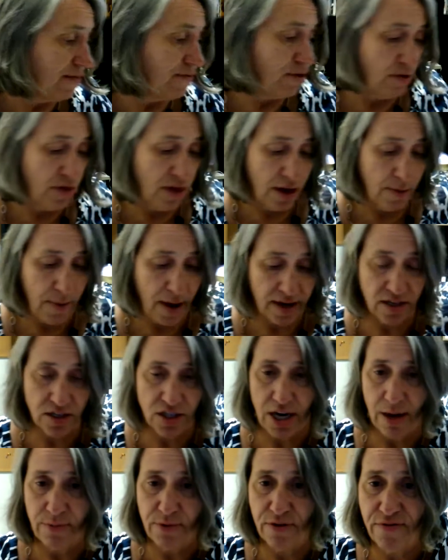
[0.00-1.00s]
If you think back to
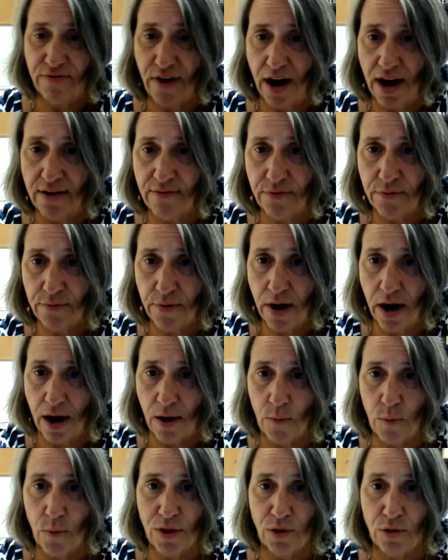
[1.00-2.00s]
chapter 5,
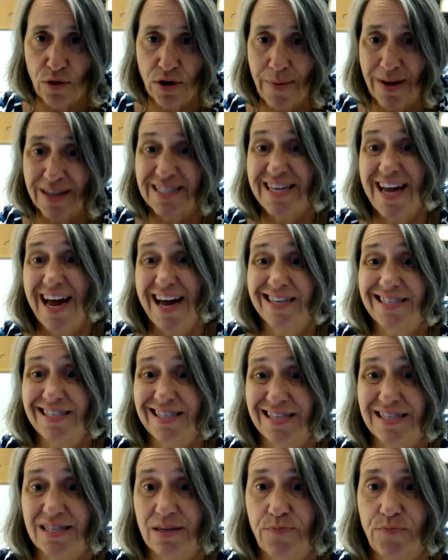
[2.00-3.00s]
we learned about
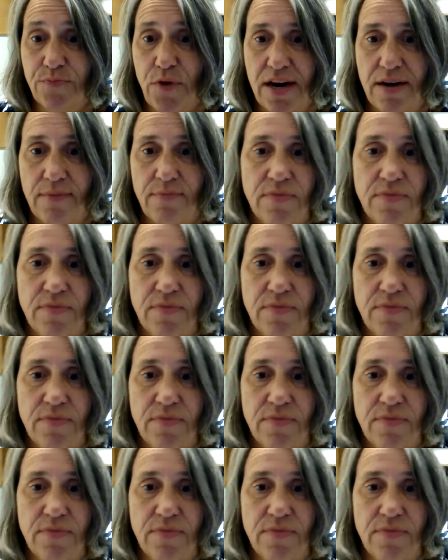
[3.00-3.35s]
statuses, right?